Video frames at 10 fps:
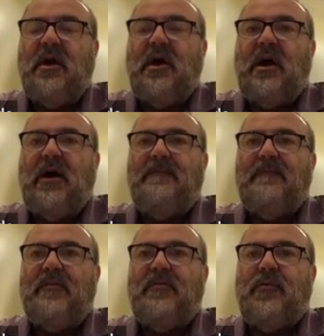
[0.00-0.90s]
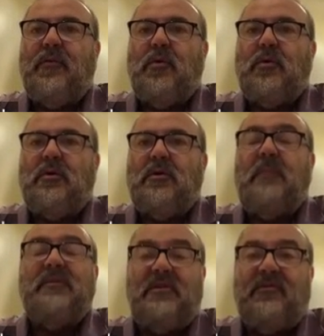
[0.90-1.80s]

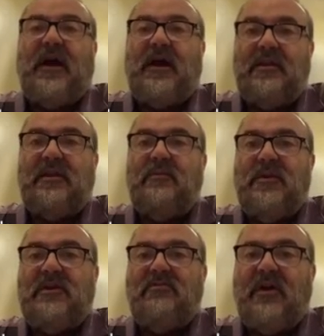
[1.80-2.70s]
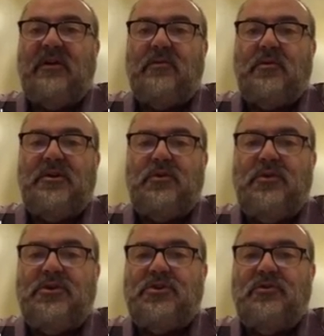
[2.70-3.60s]
the filing that we can find for new
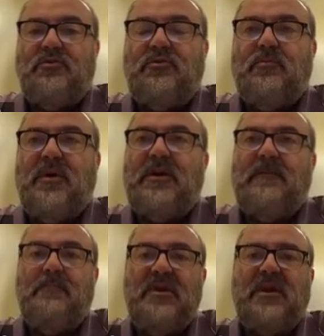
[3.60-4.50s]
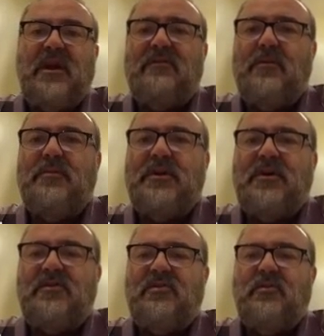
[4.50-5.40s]
issues. But be careful,
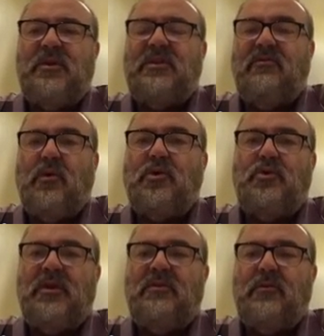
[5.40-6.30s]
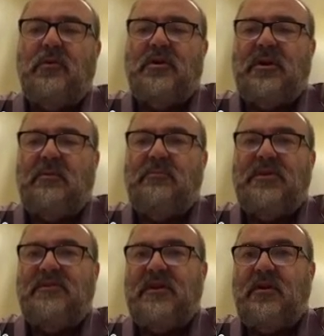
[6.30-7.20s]
because with the 424, the
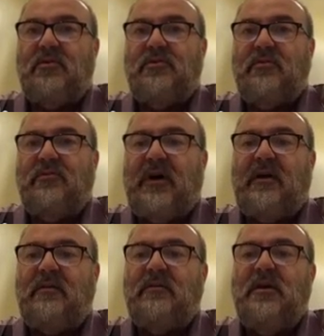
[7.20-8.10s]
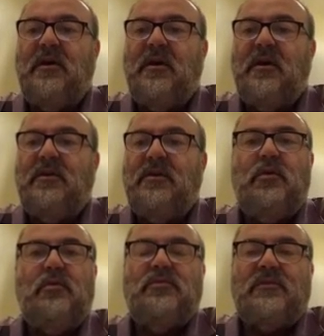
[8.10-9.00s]
companies can also file
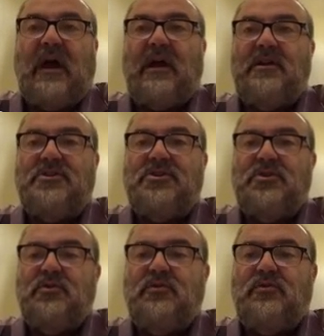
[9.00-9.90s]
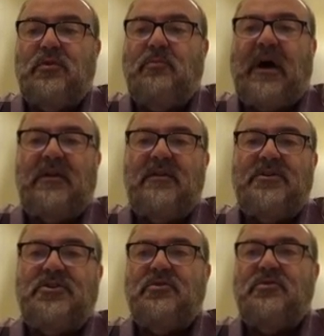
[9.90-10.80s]
new stock issues, new bond
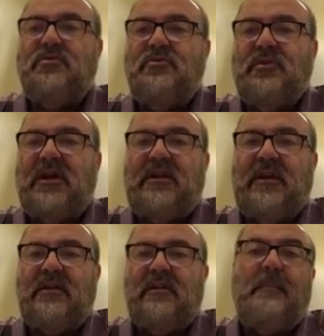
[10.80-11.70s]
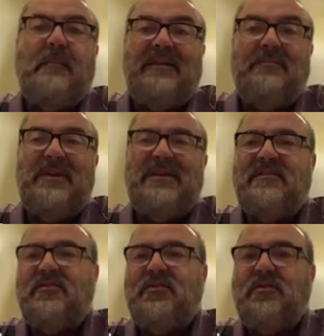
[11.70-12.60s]
issues, and
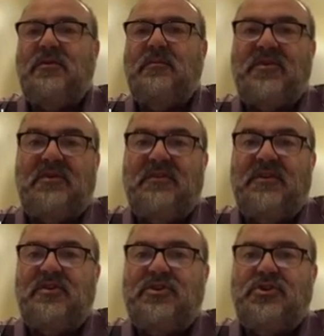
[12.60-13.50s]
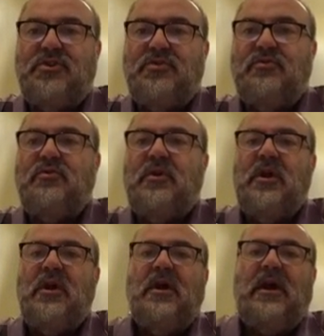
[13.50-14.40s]
amendments to the previous issues
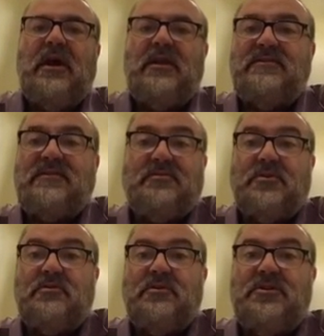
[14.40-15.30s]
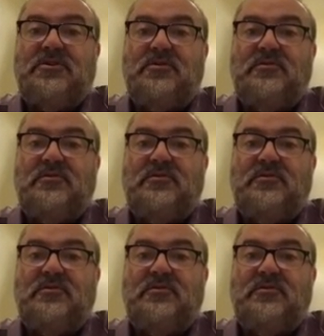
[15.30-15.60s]
and subsequent issues